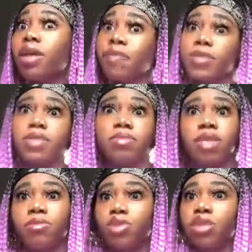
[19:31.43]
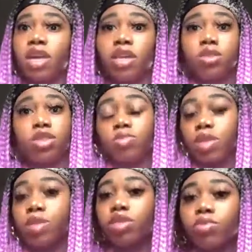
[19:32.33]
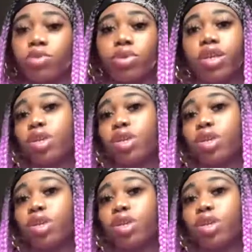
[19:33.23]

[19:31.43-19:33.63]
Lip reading: Sometimes they're not. Sometimes they're boring.